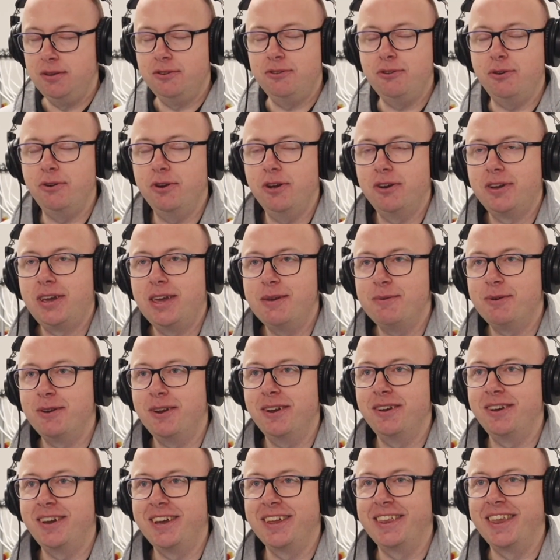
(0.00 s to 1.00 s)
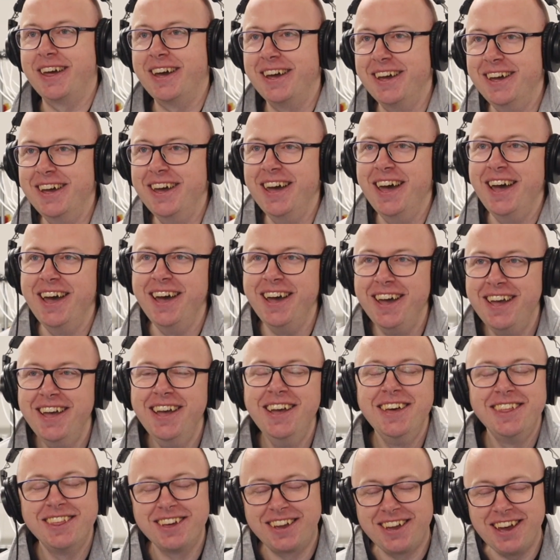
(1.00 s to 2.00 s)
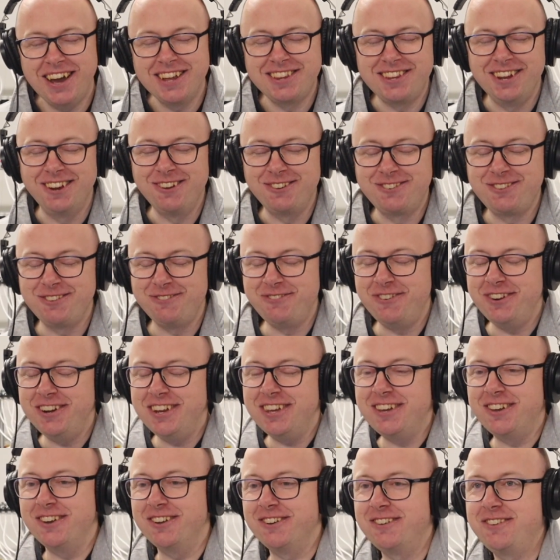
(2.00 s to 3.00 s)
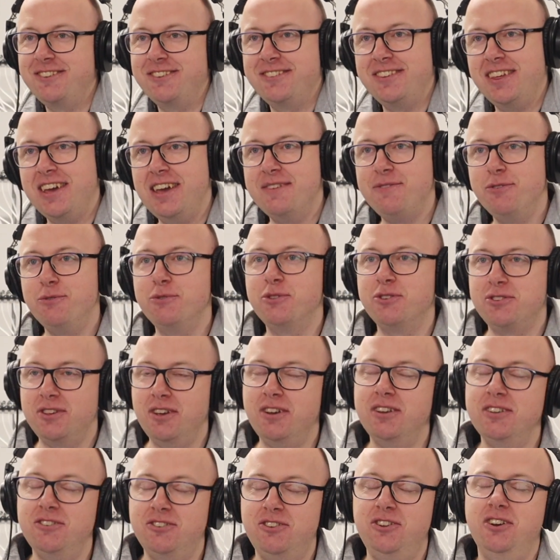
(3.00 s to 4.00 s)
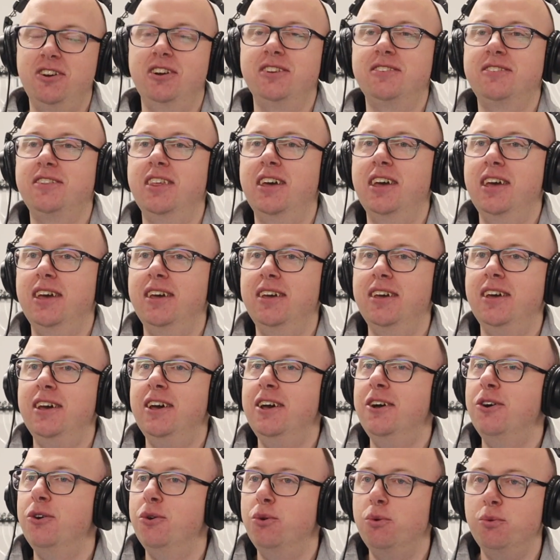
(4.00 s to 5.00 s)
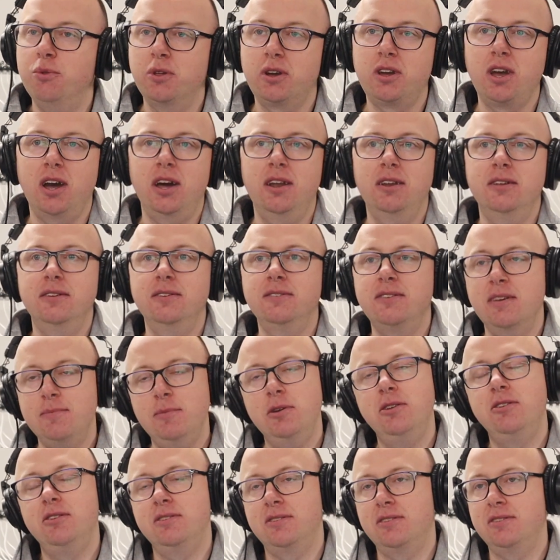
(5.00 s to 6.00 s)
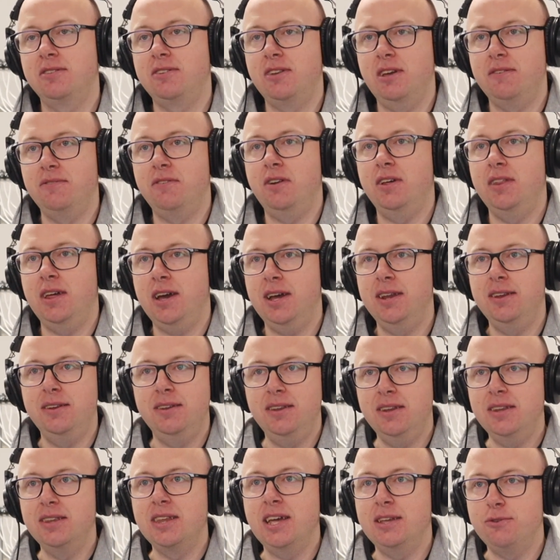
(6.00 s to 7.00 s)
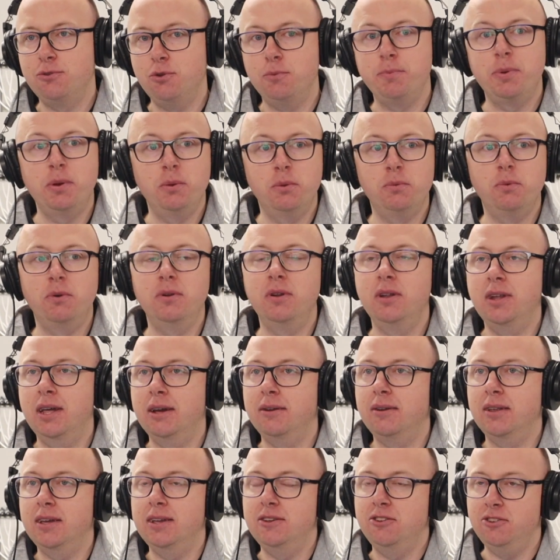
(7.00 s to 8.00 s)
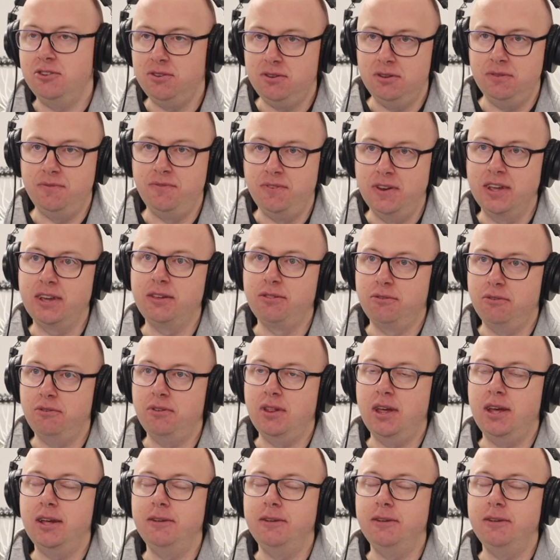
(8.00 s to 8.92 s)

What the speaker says: So I'll keep poking that. The catalogues are really good because they have all the size charts there, all the colours, images and stuff like that, and that's what people want nowadays, just to flick through that.